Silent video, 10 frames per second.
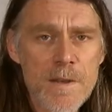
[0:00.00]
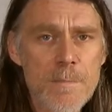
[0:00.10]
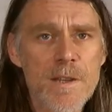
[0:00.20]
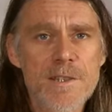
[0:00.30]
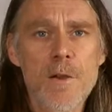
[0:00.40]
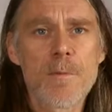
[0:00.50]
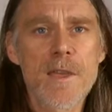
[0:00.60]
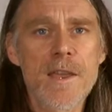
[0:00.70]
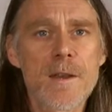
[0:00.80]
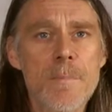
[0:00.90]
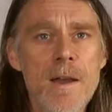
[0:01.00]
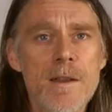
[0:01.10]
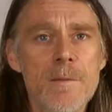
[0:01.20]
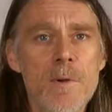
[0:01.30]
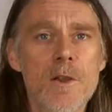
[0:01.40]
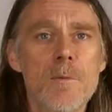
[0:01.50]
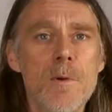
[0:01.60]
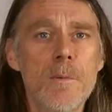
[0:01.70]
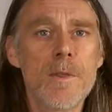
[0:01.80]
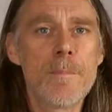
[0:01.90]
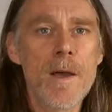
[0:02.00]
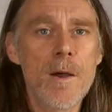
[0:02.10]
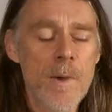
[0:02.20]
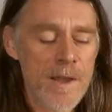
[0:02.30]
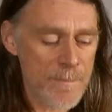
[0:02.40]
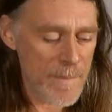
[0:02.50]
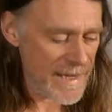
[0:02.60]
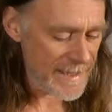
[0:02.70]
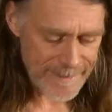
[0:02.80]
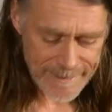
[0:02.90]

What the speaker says: a bit of time thinking about it. You might come up with a better way than me.